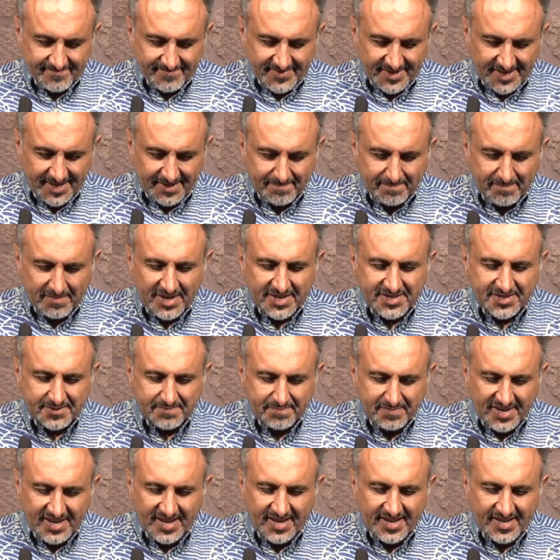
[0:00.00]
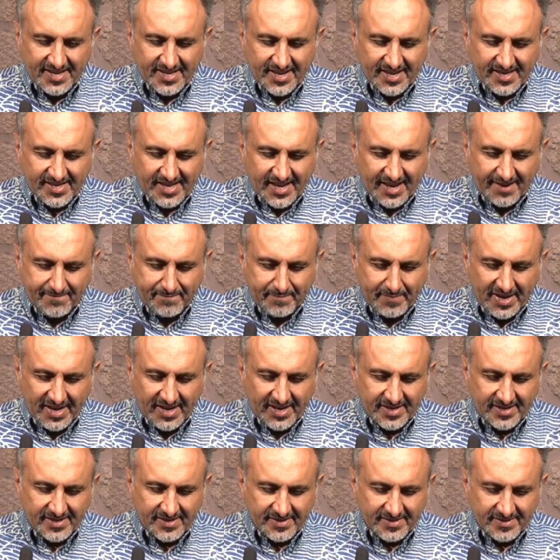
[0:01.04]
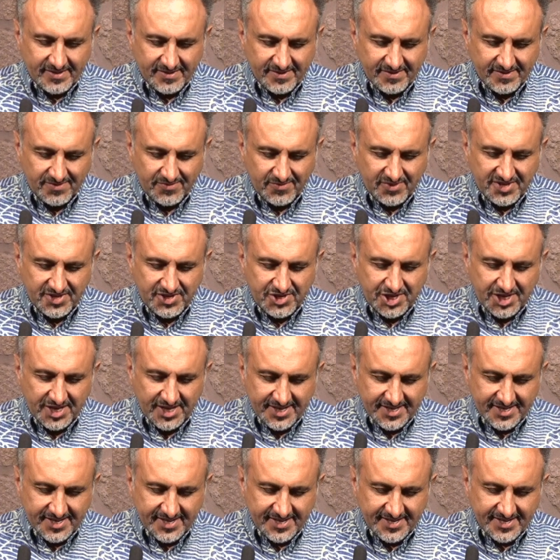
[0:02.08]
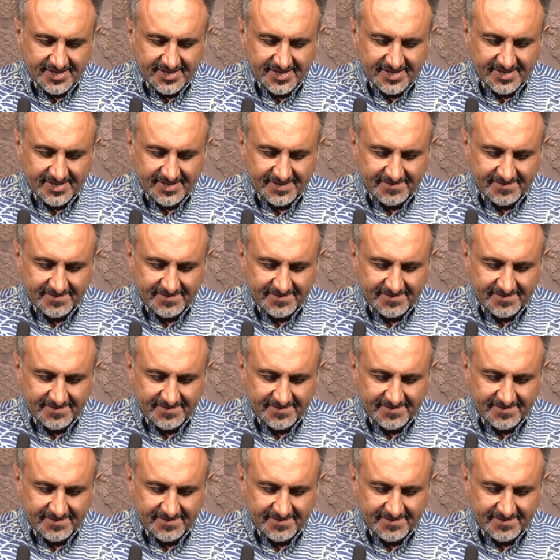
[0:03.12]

It must be that they've been with Jesus.